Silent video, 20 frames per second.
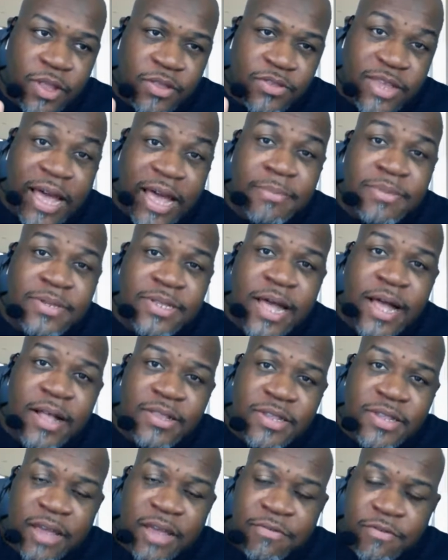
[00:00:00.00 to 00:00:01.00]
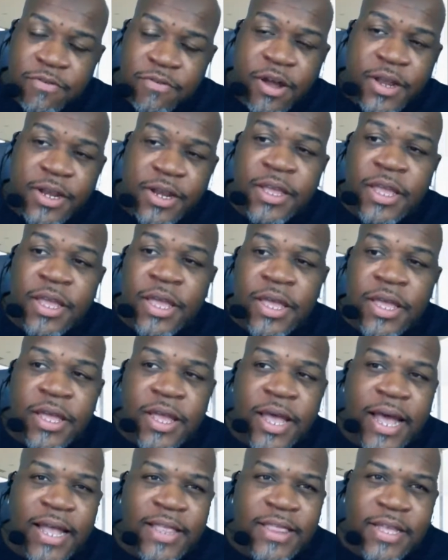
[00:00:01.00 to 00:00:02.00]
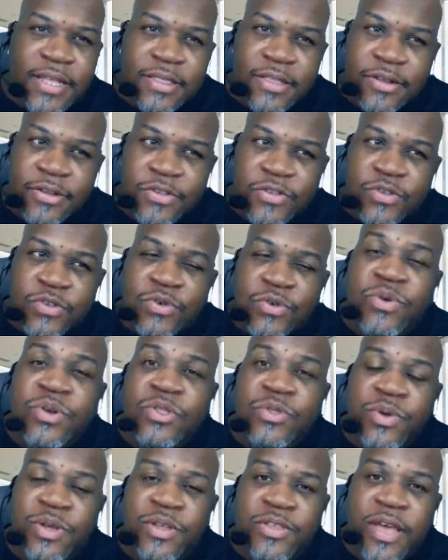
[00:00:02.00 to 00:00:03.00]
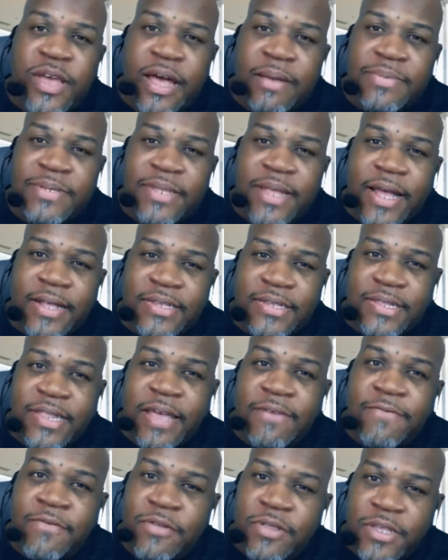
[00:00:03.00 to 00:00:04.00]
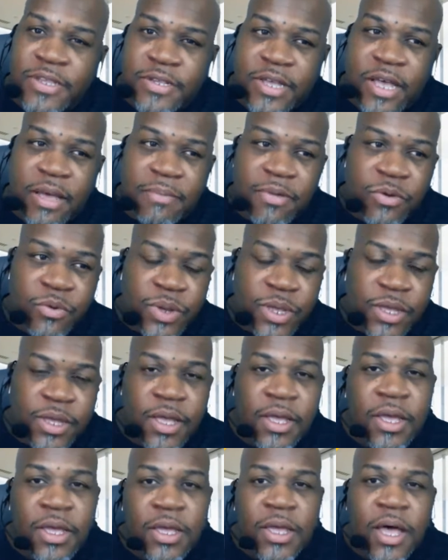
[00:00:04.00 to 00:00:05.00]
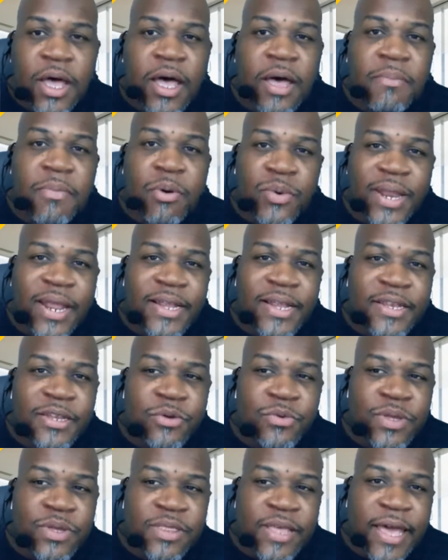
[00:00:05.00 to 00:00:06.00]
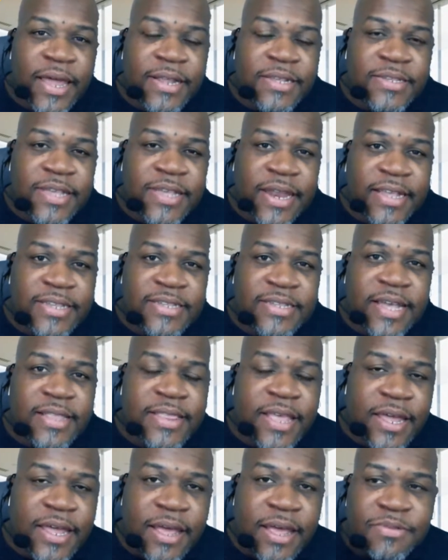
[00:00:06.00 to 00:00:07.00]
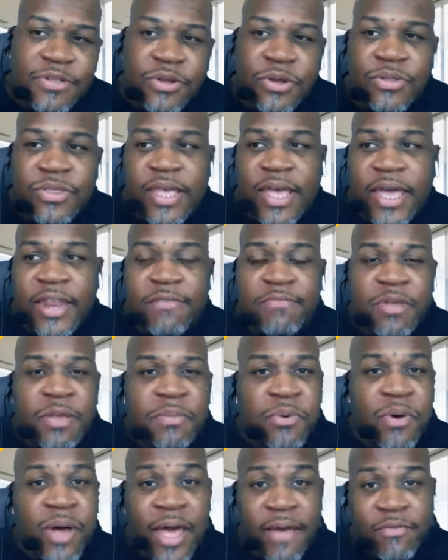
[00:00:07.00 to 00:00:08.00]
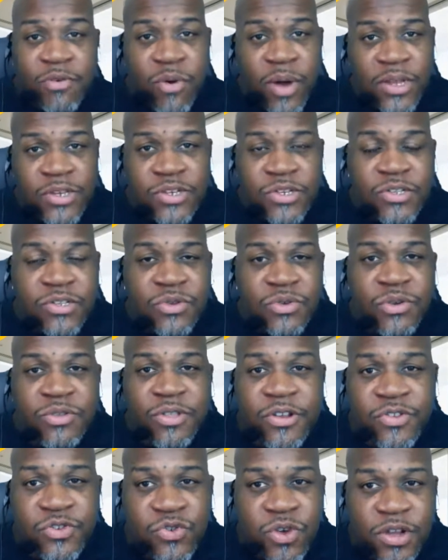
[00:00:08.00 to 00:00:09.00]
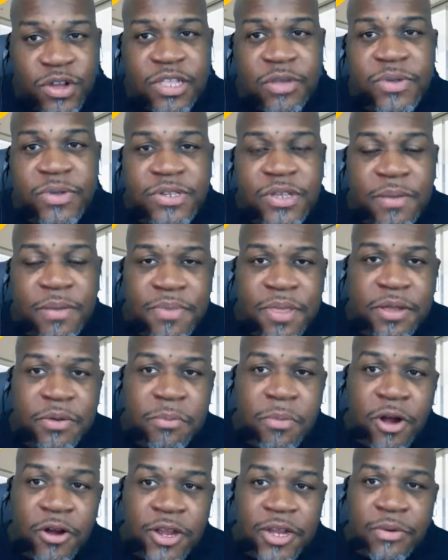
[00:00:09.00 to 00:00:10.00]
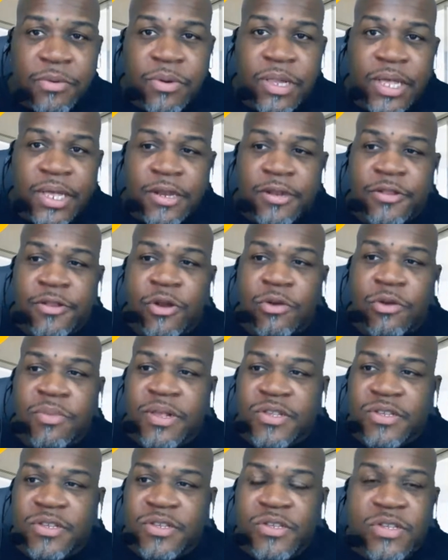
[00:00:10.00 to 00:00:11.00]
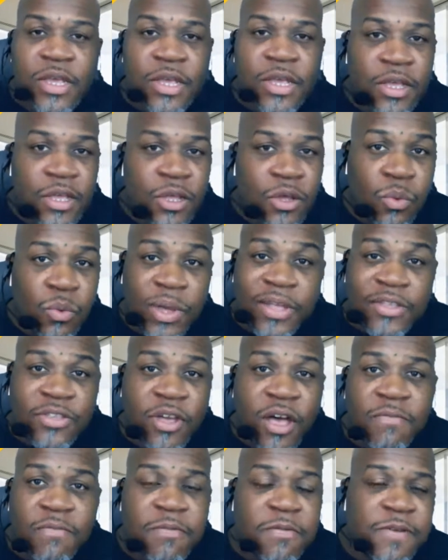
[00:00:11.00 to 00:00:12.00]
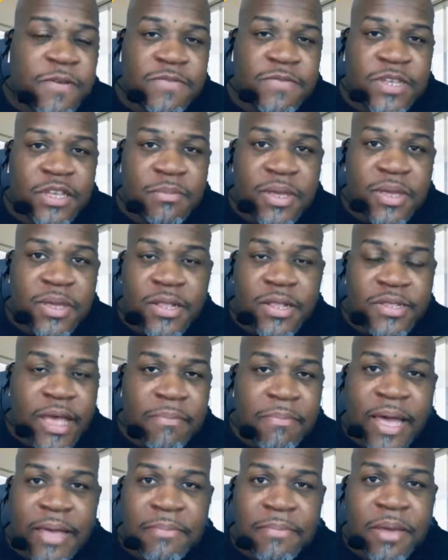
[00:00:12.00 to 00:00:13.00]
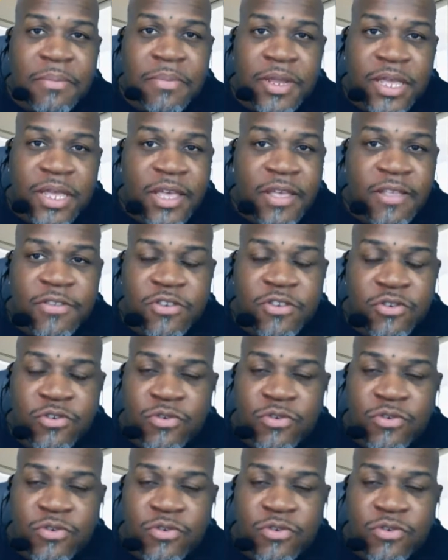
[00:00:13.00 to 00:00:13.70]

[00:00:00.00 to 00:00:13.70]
time slots every Friday. I think there's 2 or 3 time slots left for this coming week. But what I do with that is that I set that up so that if people have questions or they're struggling with something marketing related in their business, we could talk for 15 minutes. I might be able to get